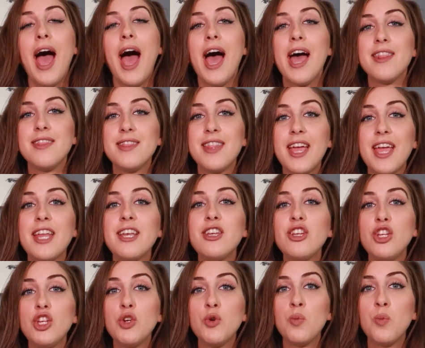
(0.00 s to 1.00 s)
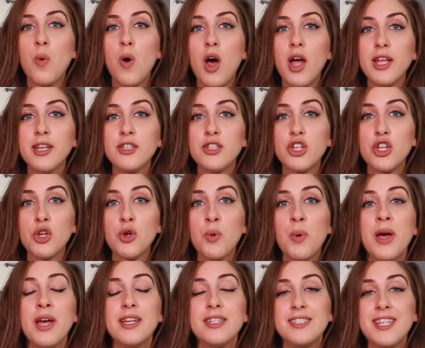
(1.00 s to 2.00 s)
And then you want
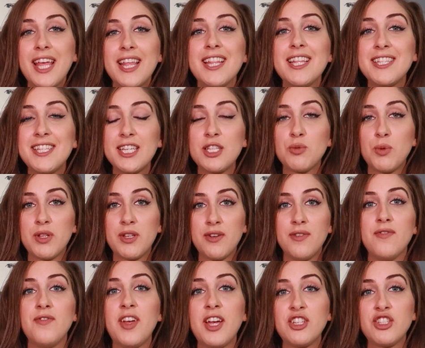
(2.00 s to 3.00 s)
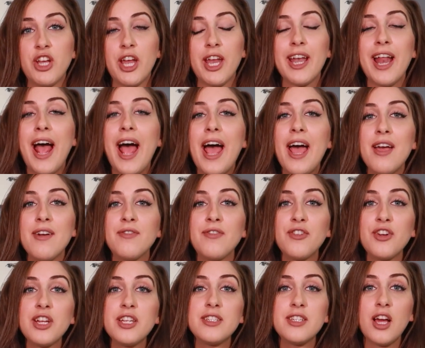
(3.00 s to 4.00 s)
to say these things with conviction.
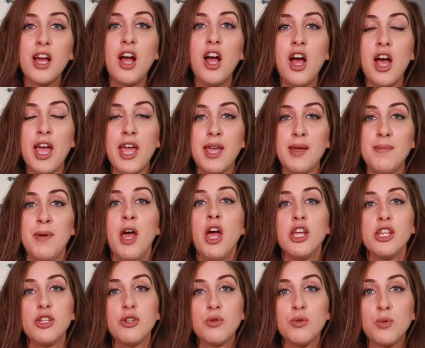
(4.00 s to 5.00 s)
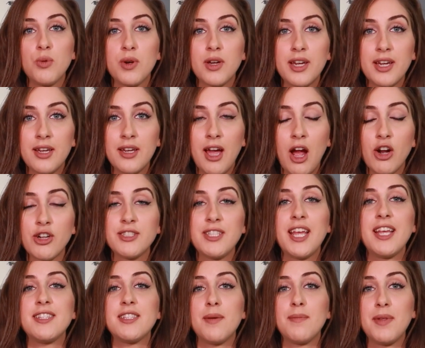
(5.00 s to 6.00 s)
Every time you are
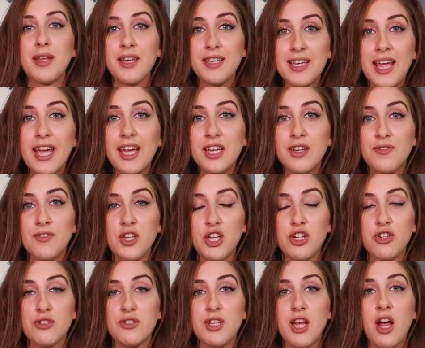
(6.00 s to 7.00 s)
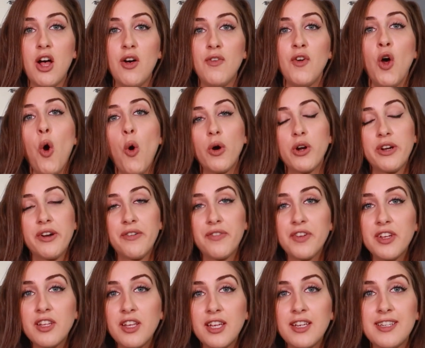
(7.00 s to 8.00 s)
saying something negative to yourself or you're
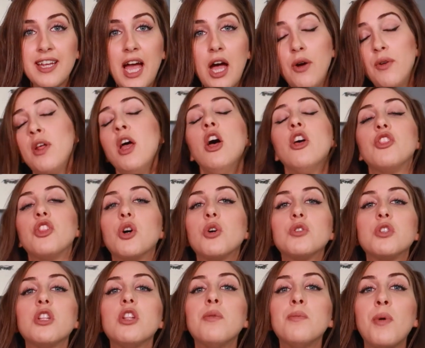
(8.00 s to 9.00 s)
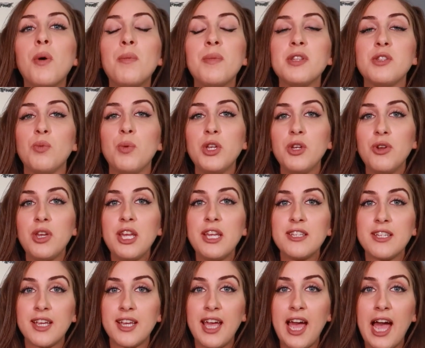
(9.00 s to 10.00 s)
feeling down, those are the moments when you
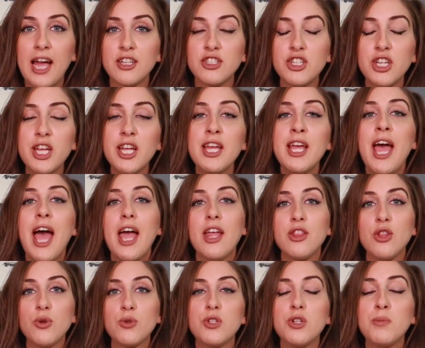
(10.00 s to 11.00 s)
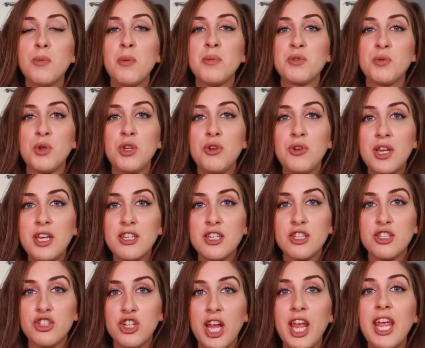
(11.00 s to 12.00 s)
need to catch it, and those are the moments when you need to
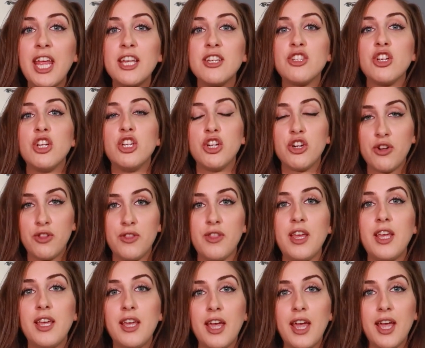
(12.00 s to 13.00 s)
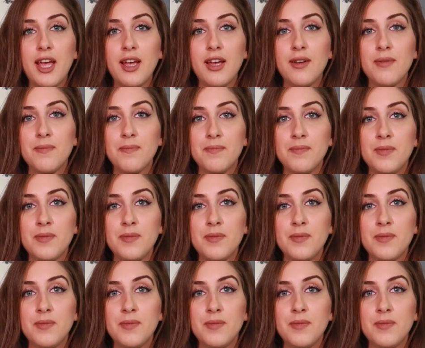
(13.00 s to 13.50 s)
change your thinking.